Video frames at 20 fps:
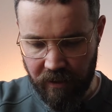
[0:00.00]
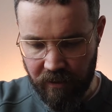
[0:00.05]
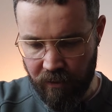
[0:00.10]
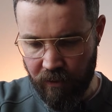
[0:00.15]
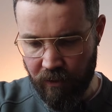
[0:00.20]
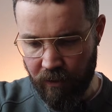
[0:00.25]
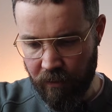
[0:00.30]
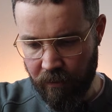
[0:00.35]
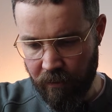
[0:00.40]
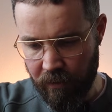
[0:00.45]

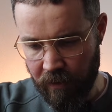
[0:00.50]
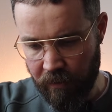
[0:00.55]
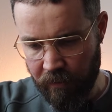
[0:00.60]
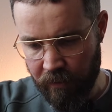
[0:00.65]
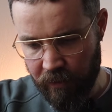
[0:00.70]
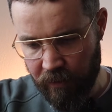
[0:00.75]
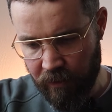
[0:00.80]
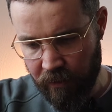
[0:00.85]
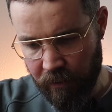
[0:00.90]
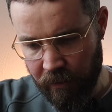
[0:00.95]
knew what they were
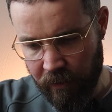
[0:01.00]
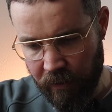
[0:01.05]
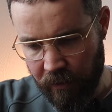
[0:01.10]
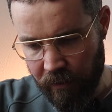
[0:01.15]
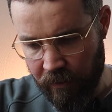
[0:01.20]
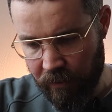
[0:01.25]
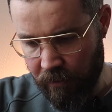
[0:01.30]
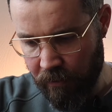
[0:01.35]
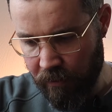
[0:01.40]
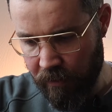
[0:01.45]
doing in a
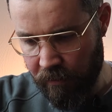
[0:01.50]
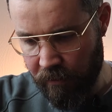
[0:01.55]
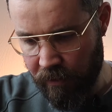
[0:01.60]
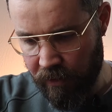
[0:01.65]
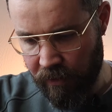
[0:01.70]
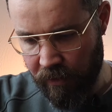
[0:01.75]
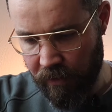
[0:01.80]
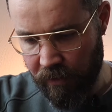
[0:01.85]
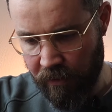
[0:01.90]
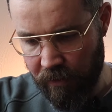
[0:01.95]
sewing
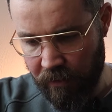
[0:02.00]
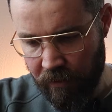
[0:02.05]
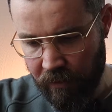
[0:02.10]
machine.